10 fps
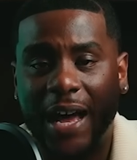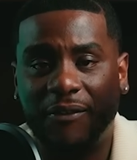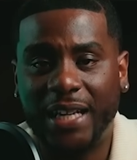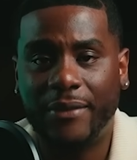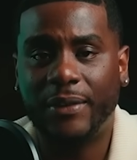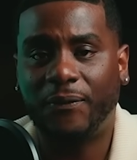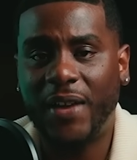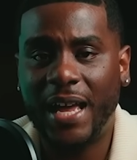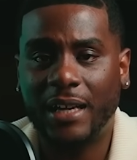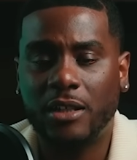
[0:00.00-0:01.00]
affidavit of
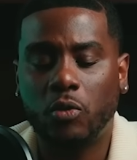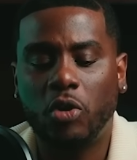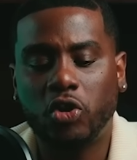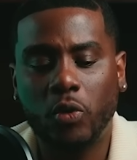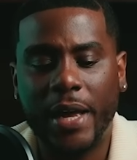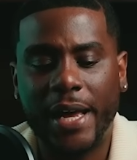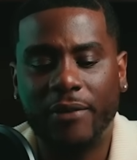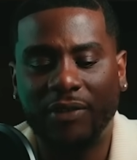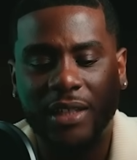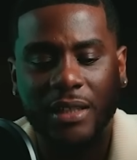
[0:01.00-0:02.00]
facts, once you
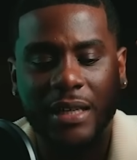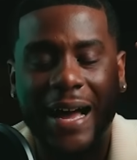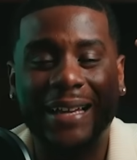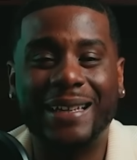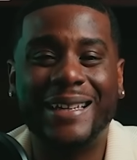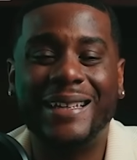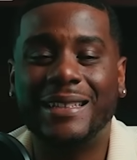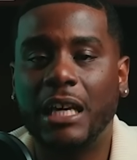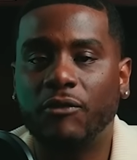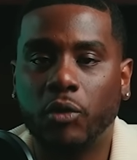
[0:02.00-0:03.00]
have the identity
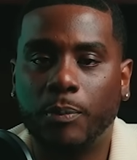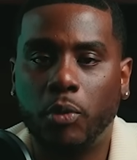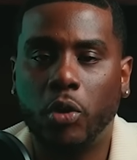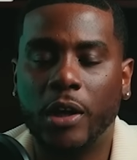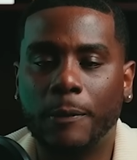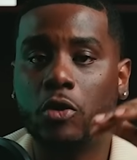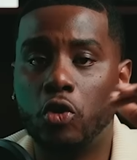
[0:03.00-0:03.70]
theft report,